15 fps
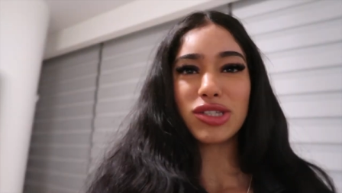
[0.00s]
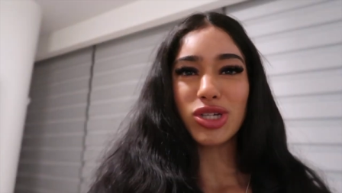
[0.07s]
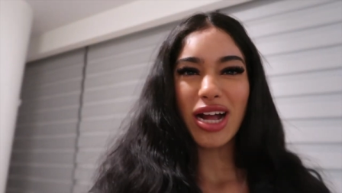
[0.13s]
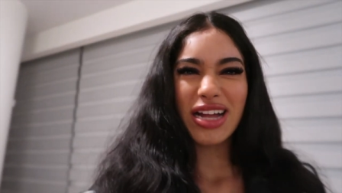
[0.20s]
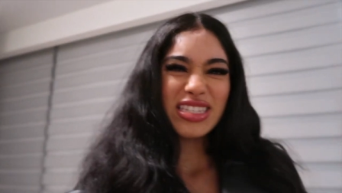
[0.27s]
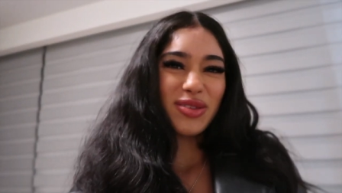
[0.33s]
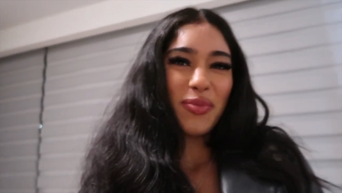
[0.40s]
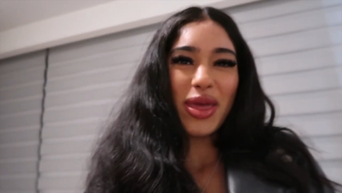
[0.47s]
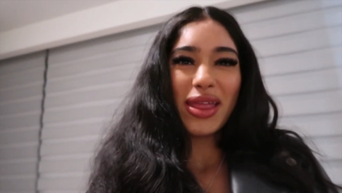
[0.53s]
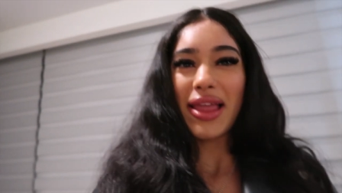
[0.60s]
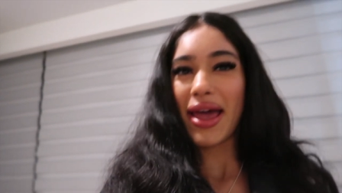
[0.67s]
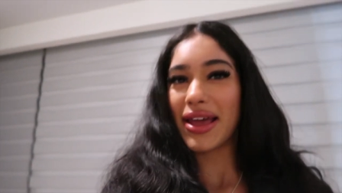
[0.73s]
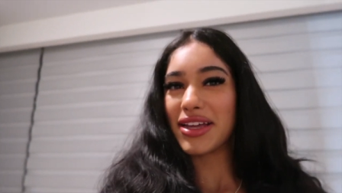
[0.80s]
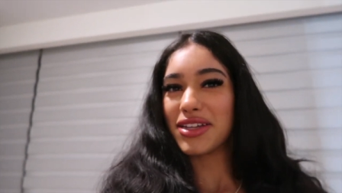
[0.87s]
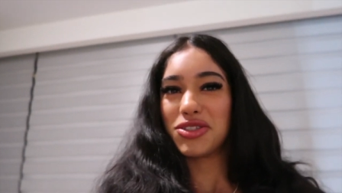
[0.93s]
I tried to be
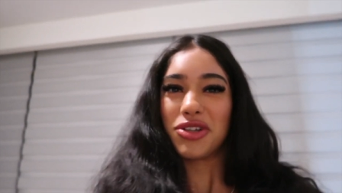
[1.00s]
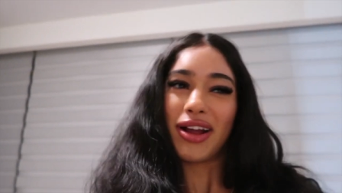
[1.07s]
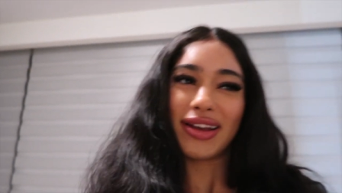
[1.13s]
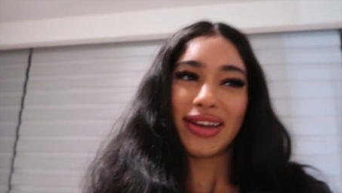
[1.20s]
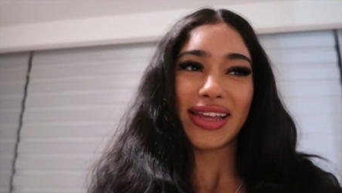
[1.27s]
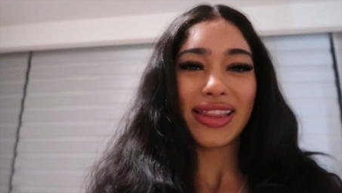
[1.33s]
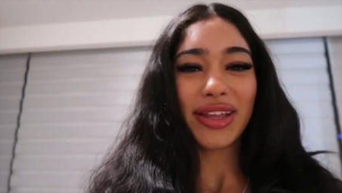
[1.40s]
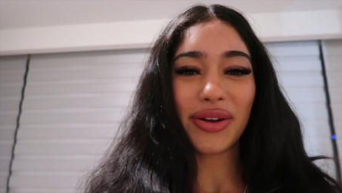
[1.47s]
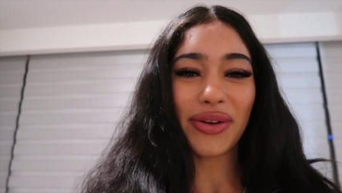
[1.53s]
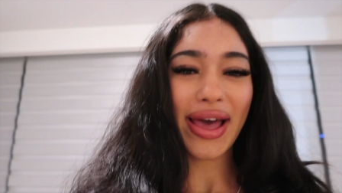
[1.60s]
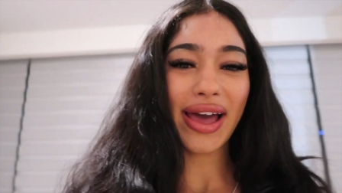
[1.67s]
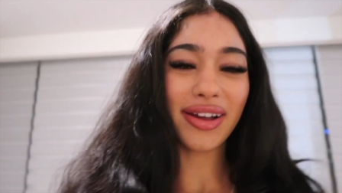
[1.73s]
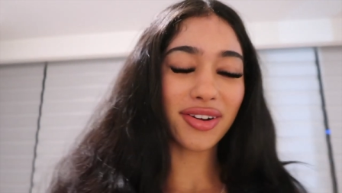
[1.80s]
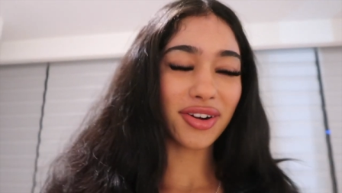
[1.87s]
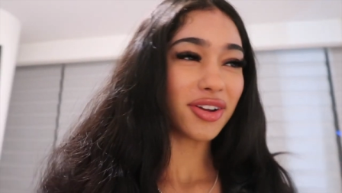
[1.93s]
like a trendy little
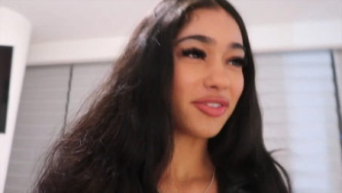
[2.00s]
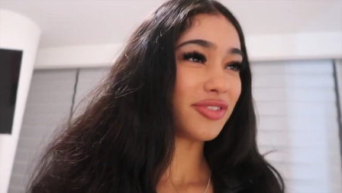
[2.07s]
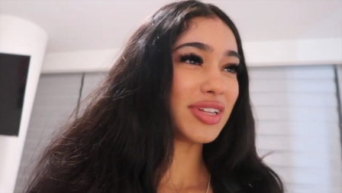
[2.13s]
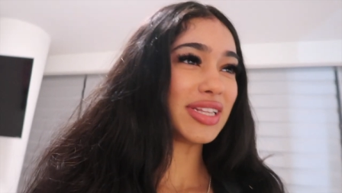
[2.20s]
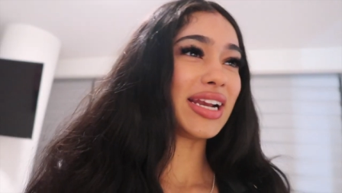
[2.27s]
hat girl for